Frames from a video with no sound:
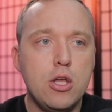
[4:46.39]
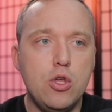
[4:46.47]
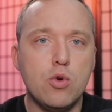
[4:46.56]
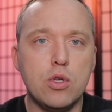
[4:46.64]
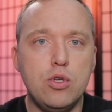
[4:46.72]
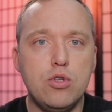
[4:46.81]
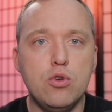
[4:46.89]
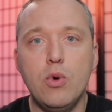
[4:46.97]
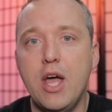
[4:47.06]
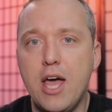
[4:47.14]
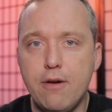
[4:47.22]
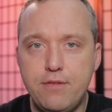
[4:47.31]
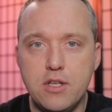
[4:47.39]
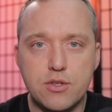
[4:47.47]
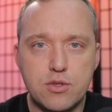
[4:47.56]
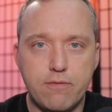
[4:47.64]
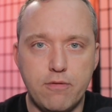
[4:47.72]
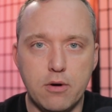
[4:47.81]
you can do
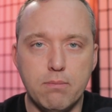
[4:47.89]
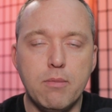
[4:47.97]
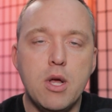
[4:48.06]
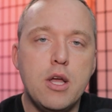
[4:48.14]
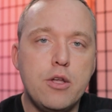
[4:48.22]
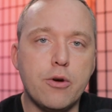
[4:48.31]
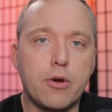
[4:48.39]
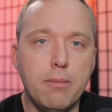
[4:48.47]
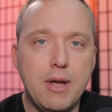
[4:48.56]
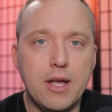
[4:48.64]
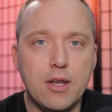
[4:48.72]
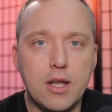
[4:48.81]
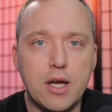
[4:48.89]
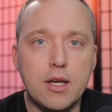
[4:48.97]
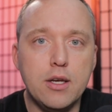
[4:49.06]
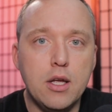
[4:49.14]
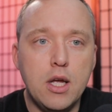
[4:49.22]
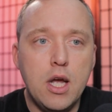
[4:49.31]
fdisk from your command line,